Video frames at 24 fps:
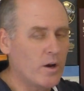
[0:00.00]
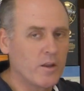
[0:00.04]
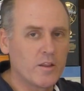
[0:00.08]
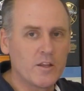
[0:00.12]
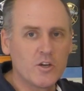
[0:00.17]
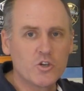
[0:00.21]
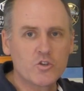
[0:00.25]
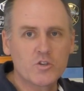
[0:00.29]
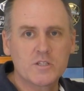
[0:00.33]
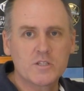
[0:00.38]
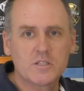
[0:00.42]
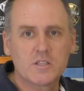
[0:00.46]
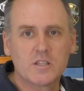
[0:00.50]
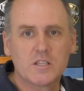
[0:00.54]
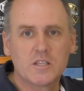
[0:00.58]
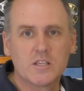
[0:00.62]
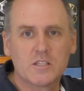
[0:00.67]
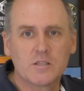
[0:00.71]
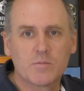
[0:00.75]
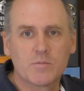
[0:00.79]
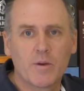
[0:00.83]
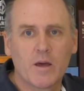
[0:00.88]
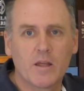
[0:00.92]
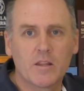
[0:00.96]
of the interesting
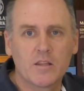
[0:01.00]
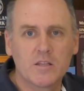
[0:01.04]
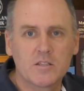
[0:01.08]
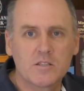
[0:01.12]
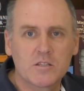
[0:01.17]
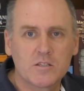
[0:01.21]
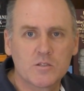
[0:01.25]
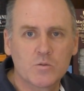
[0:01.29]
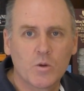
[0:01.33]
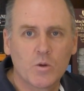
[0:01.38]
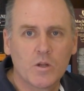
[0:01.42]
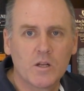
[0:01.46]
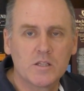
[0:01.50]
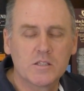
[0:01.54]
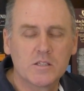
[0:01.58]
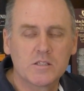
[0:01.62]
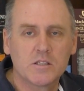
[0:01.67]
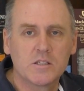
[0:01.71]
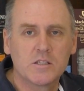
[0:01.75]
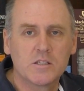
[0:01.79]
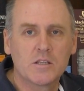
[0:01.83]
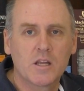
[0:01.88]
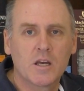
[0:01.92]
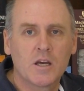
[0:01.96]
things about this as well
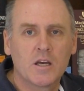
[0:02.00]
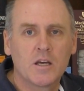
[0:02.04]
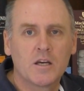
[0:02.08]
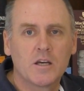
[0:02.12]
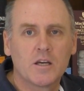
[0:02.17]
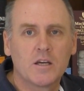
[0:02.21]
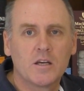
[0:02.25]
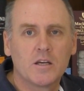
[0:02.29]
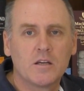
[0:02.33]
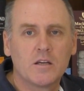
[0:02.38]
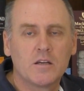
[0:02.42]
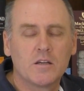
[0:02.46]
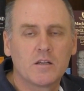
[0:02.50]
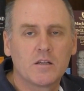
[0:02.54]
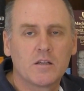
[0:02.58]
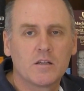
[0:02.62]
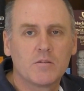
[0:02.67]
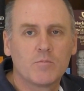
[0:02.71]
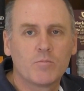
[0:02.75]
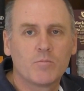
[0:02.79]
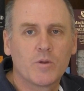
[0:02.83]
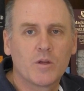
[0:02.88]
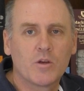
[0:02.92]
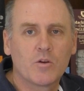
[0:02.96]
is
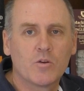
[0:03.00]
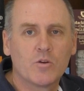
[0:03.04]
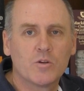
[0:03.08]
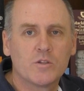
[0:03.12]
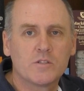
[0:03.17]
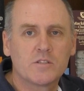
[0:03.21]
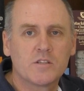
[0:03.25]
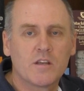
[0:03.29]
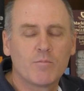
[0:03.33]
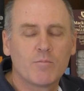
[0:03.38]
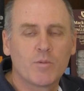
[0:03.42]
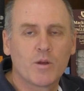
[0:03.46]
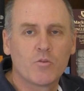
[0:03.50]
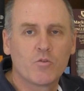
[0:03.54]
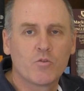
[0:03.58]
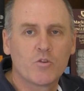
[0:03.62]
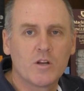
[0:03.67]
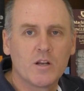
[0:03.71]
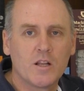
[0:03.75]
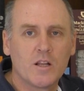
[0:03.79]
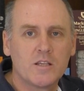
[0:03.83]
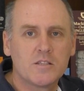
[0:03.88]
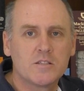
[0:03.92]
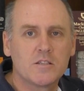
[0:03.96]
that because they've been
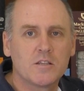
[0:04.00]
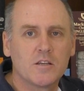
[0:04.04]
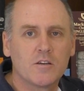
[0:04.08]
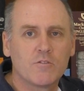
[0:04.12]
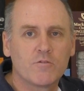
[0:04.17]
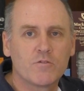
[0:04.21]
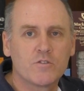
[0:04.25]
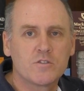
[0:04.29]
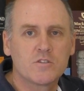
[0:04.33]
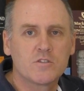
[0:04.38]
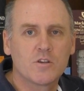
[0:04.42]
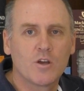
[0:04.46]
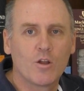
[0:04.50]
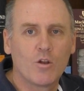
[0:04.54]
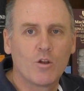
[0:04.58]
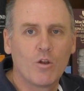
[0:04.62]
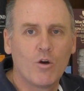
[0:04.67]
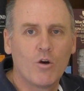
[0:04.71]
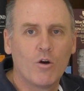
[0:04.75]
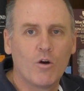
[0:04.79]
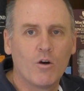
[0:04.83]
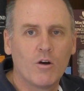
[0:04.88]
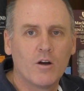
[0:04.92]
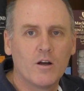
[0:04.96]
releasing it for so
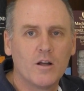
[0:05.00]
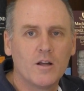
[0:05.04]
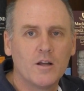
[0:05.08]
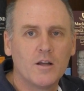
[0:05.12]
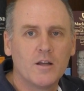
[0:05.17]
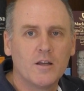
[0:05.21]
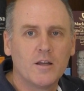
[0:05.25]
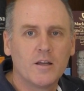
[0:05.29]
long,